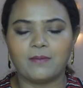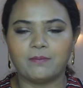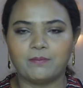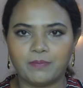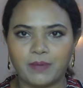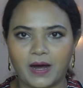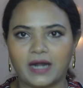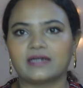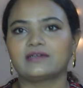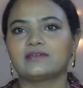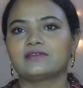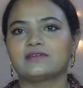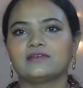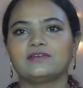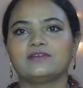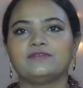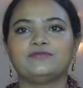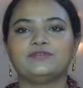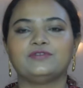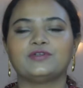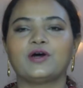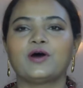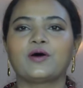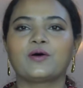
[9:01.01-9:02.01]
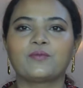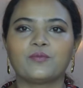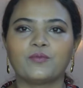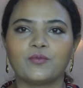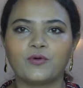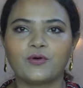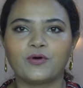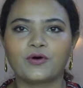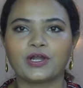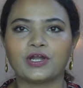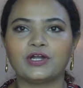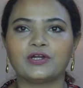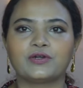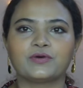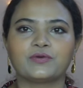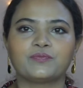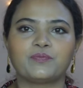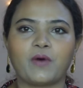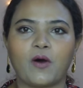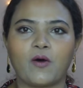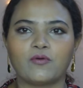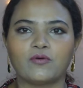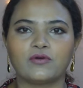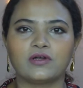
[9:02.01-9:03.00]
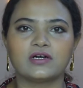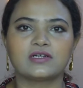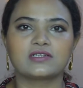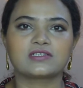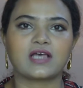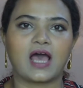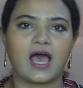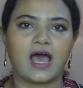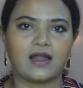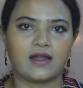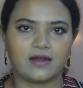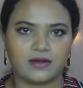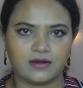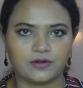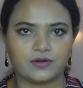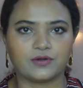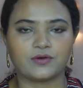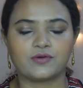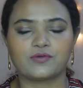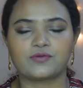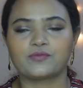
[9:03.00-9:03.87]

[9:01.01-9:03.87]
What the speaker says: But if you are more into powders and, you know,